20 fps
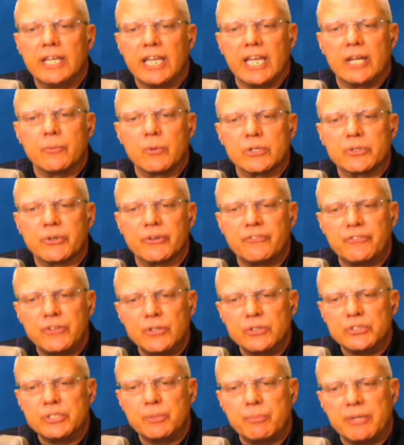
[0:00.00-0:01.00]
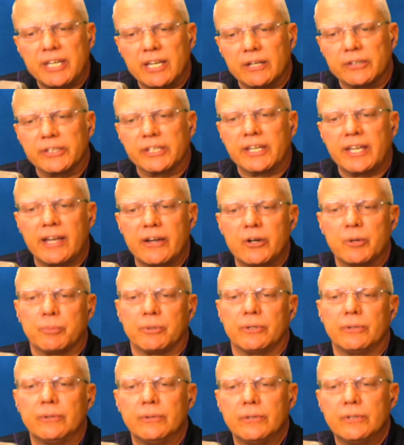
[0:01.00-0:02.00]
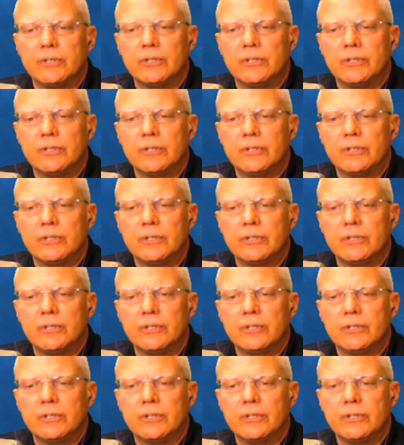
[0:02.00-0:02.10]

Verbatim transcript: and which refused to be held accountable